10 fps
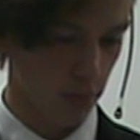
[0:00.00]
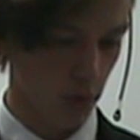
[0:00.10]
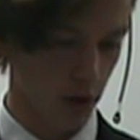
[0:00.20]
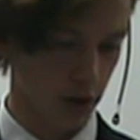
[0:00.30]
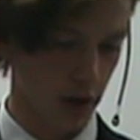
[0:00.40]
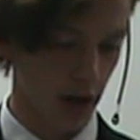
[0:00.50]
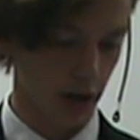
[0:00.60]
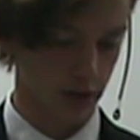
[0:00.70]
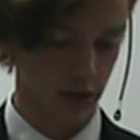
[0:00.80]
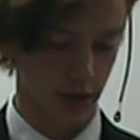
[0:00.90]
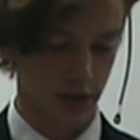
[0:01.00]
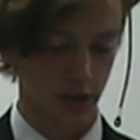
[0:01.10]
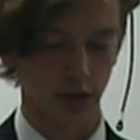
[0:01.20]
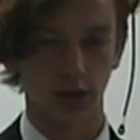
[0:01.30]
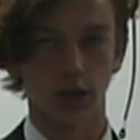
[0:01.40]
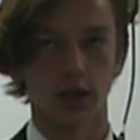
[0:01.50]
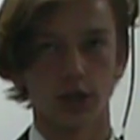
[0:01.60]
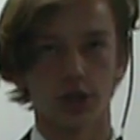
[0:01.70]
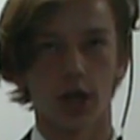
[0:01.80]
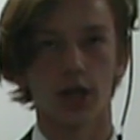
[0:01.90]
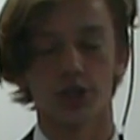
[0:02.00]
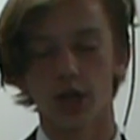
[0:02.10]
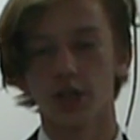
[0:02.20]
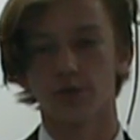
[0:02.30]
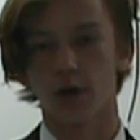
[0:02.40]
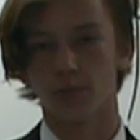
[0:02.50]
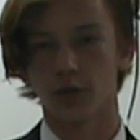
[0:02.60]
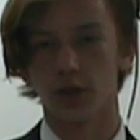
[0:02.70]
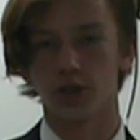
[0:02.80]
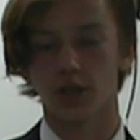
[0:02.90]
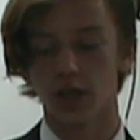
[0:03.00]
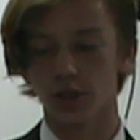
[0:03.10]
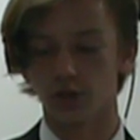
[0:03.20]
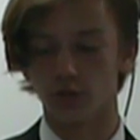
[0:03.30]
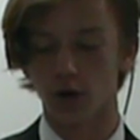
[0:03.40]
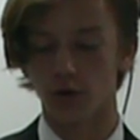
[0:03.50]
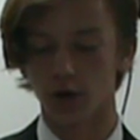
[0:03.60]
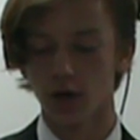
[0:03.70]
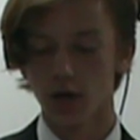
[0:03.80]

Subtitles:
market access, see, China's population is growing.